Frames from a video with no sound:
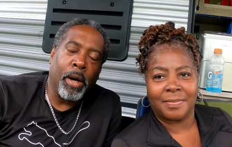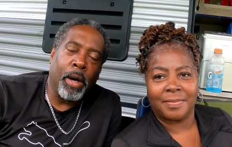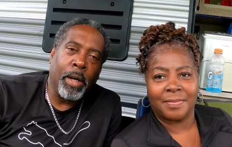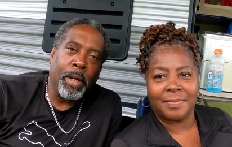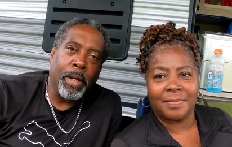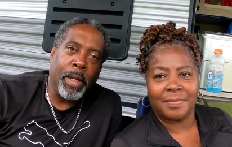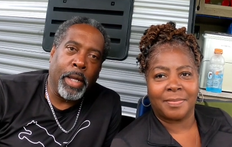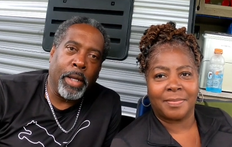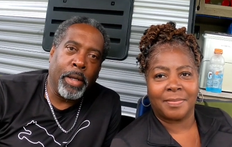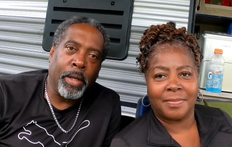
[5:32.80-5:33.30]

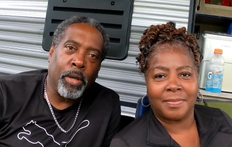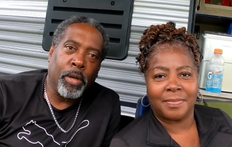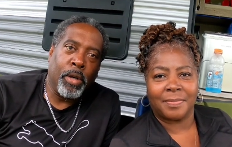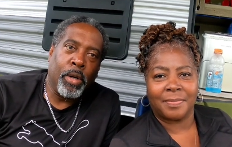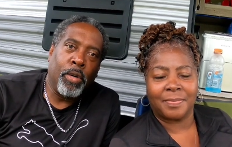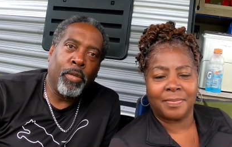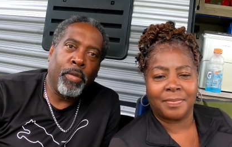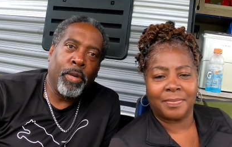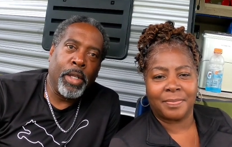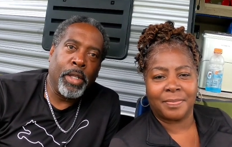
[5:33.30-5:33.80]
Speaker 1: all day, though.
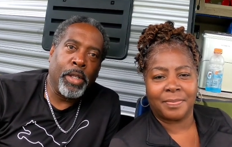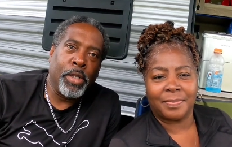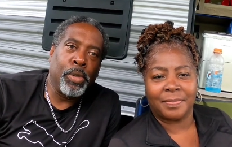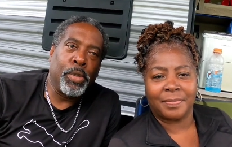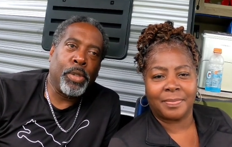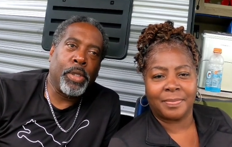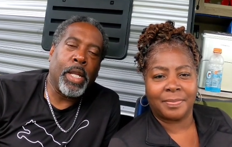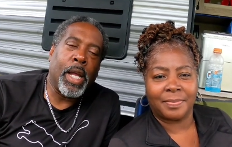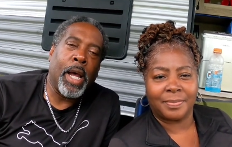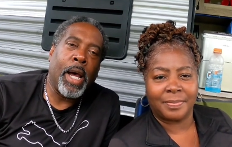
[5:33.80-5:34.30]
Hopefully it
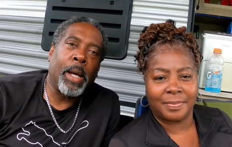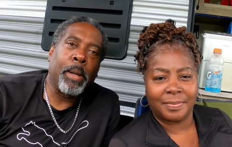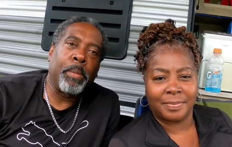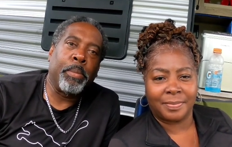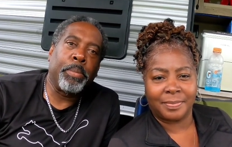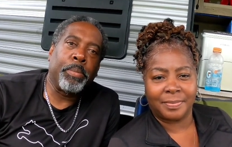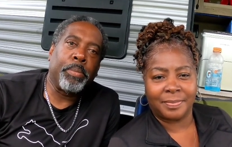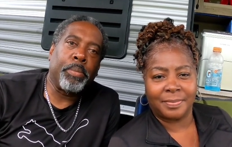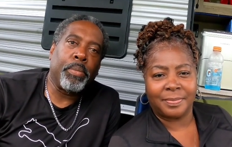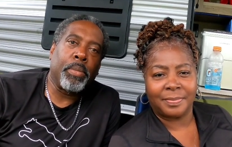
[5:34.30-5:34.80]
do stop.
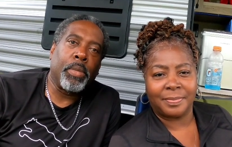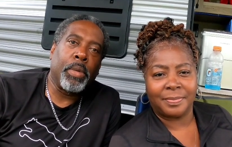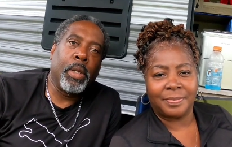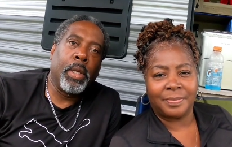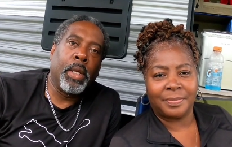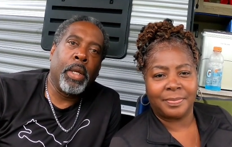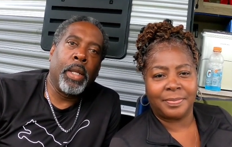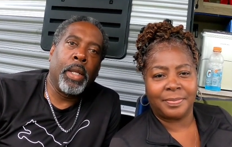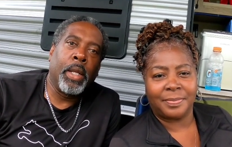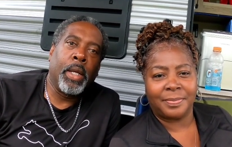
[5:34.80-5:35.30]

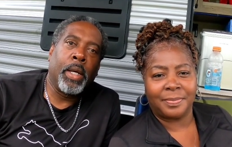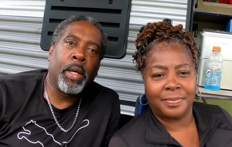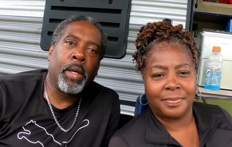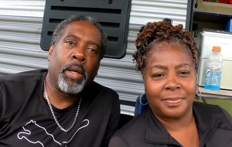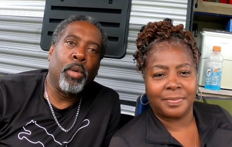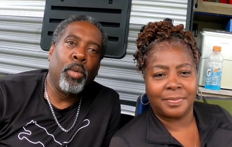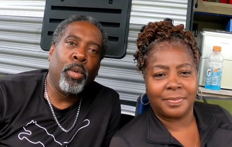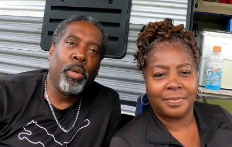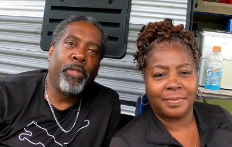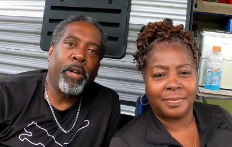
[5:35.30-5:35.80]
And
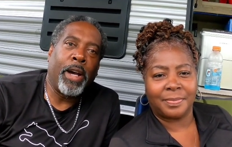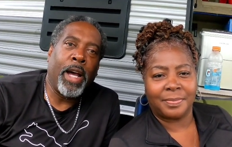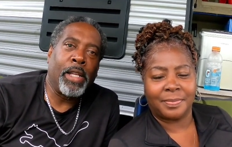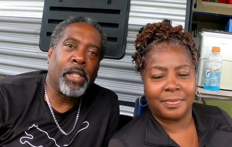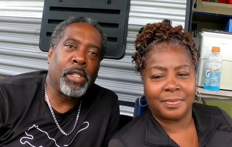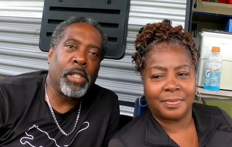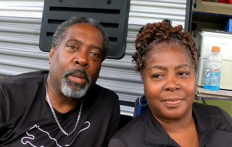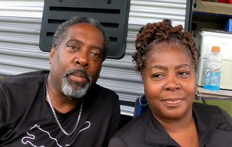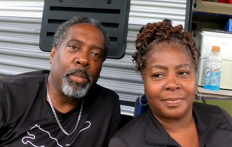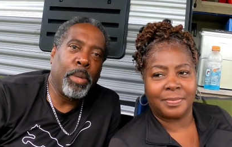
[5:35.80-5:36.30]
uh, we
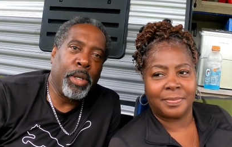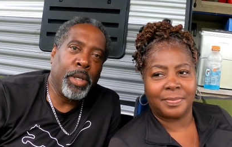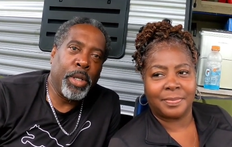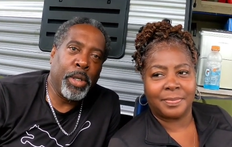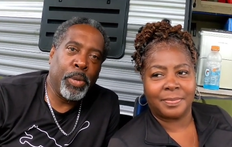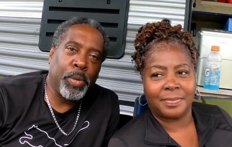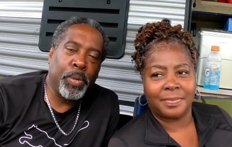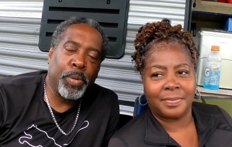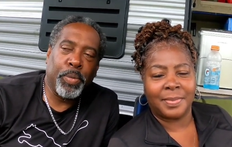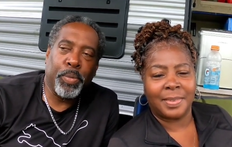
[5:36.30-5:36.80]
find something to
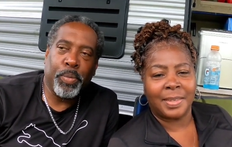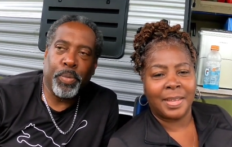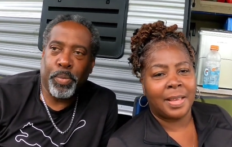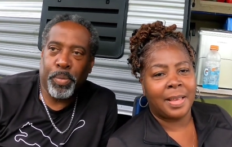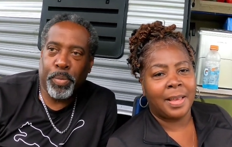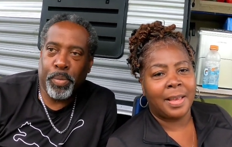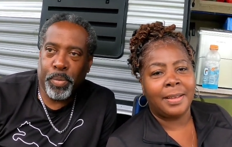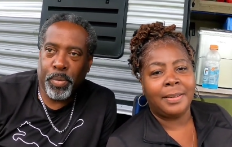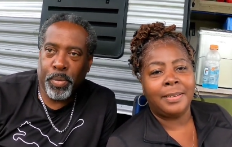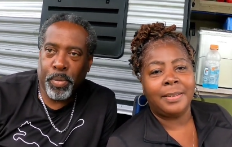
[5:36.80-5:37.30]
do.
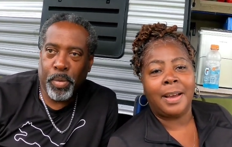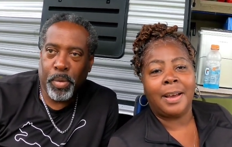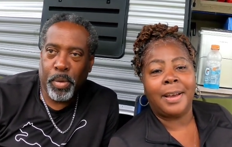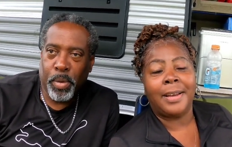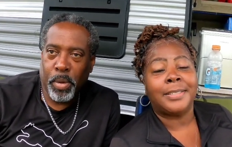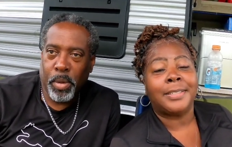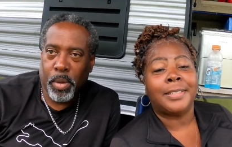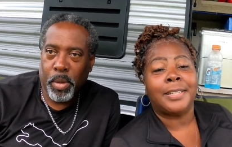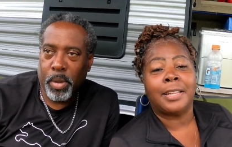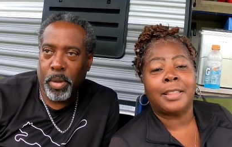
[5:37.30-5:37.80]
Speaker 2: Yeah,
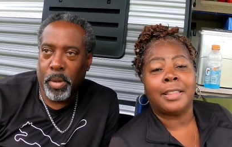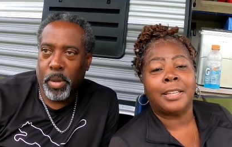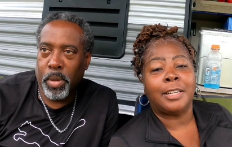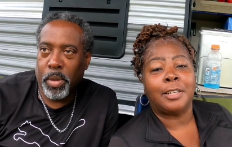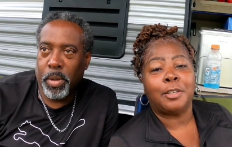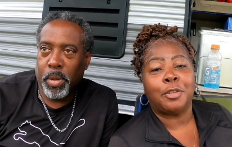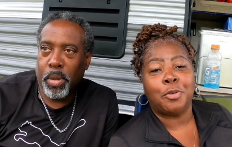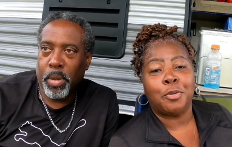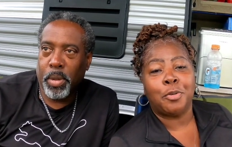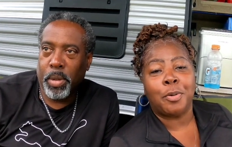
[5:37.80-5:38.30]
it's nothing
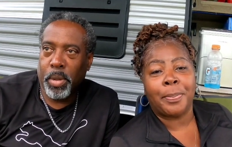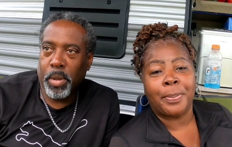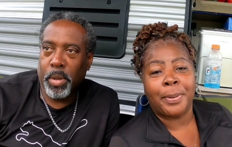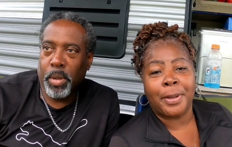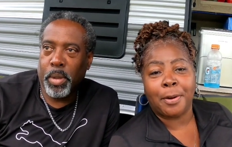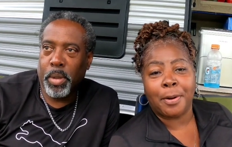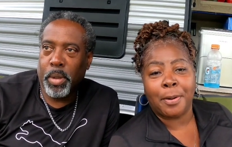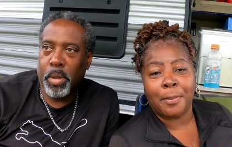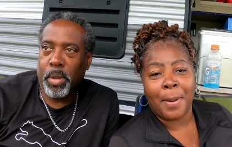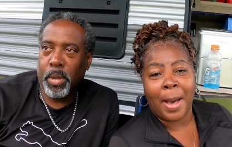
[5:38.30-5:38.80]
to do up
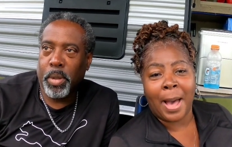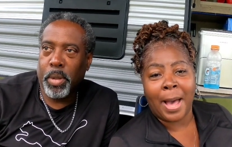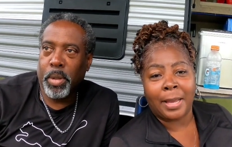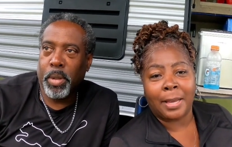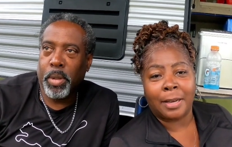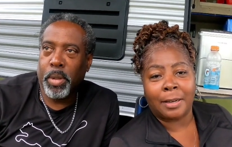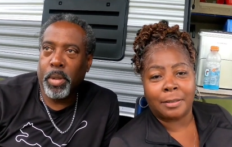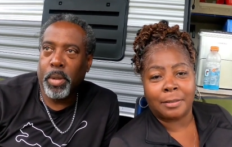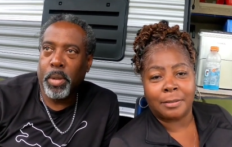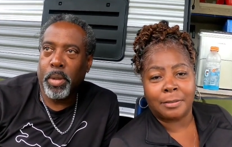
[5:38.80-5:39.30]
here in
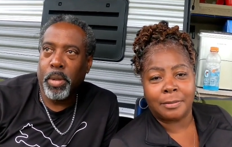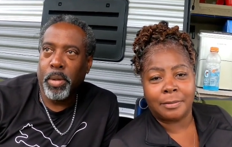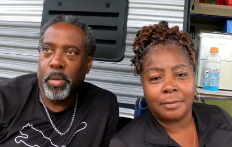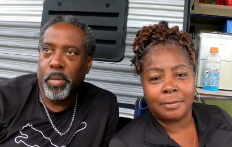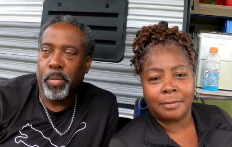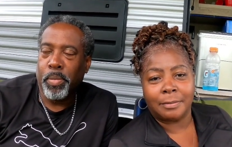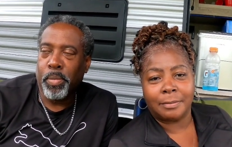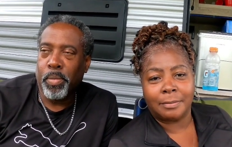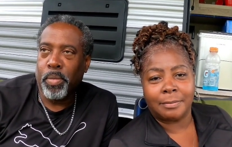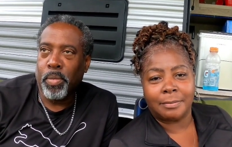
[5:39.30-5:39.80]
Mio. Uh,
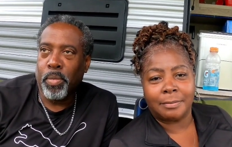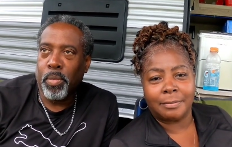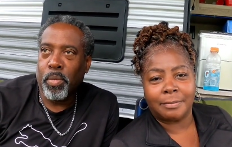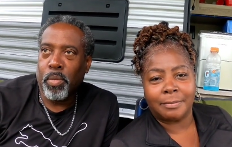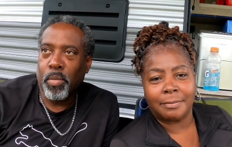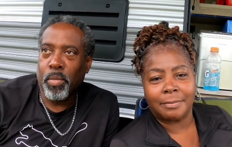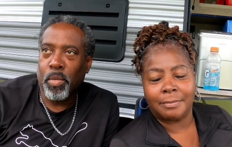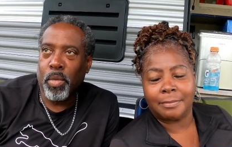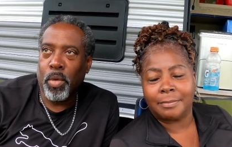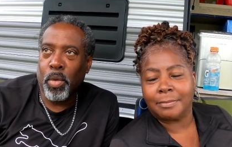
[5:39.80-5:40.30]

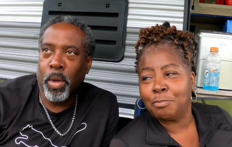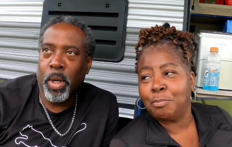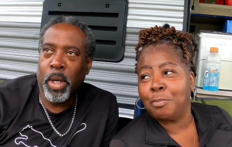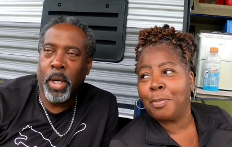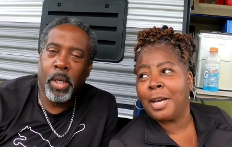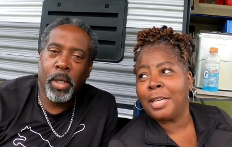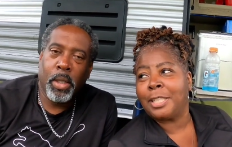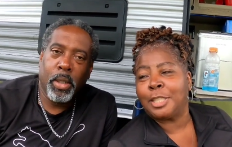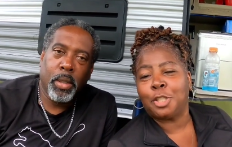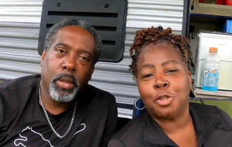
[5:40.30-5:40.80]
well,
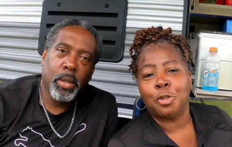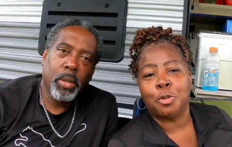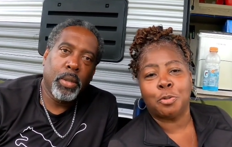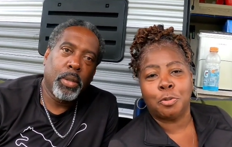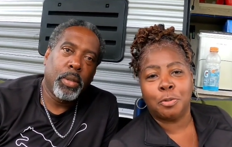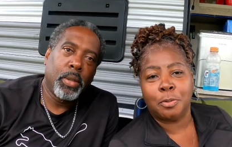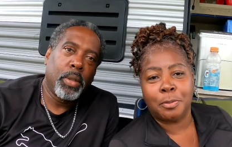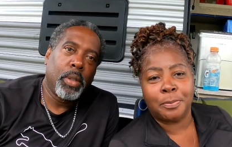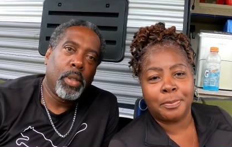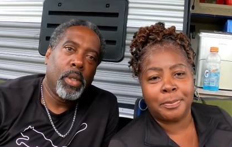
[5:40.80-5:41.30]
but to.
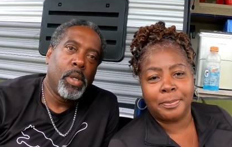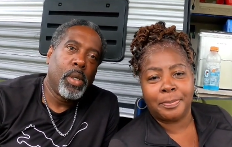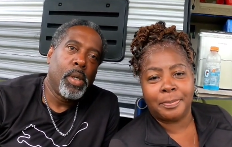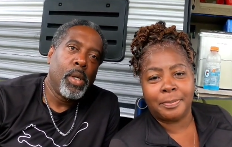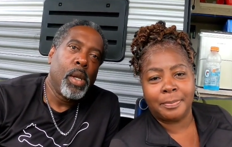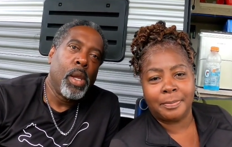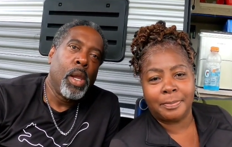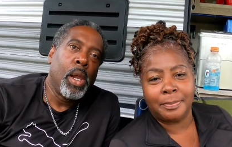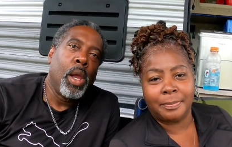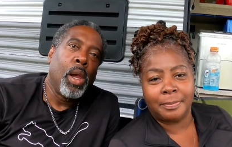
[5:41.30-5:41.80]

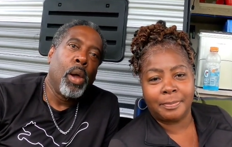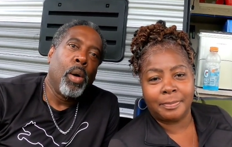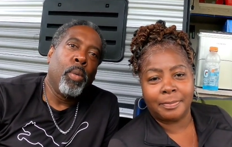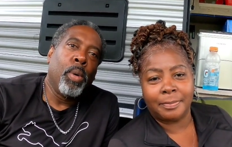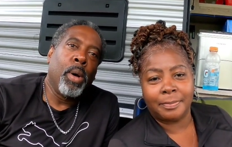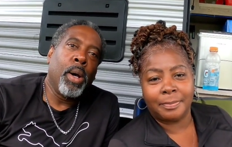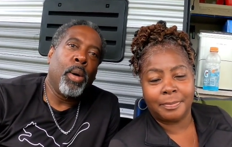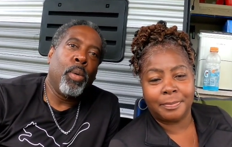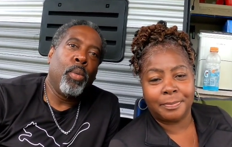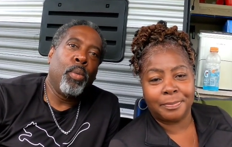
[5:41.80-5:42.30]

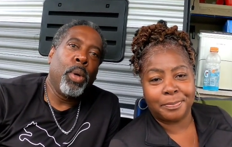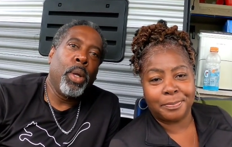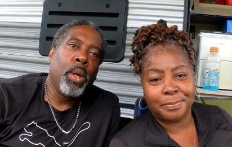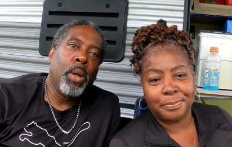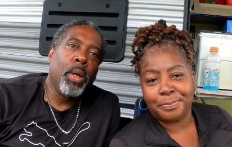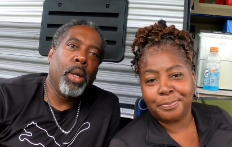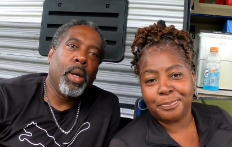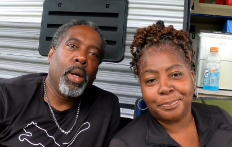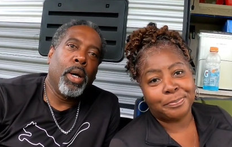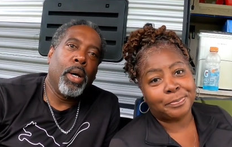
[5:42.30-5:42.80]
Well,
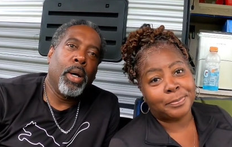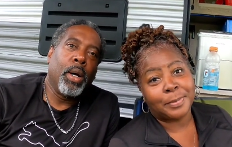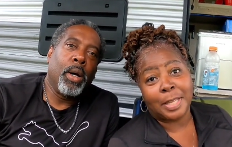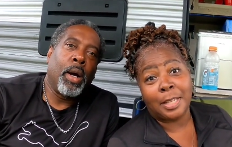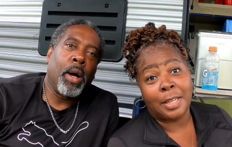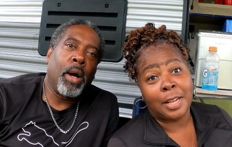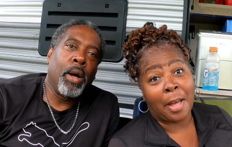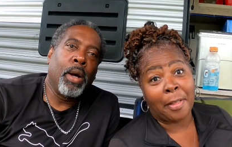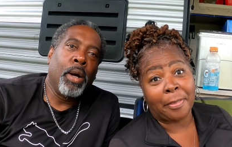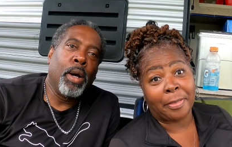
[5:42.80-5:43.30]
we
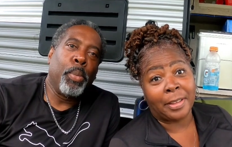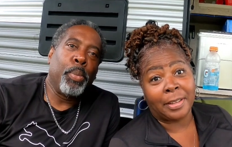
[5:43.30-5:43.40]
Speaker 1: are